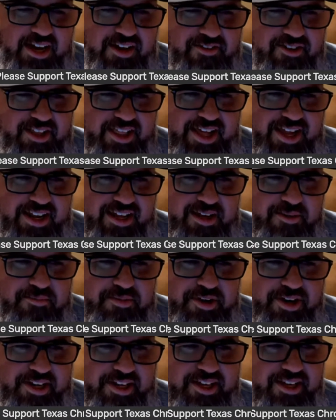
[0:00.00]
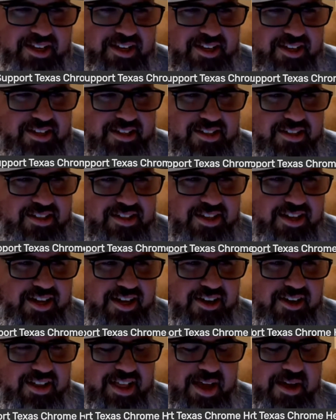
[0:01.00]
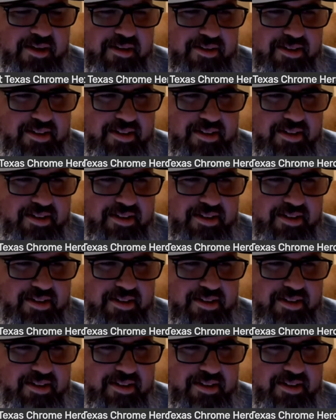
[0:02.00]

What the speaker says: cover that up pretty good. You know,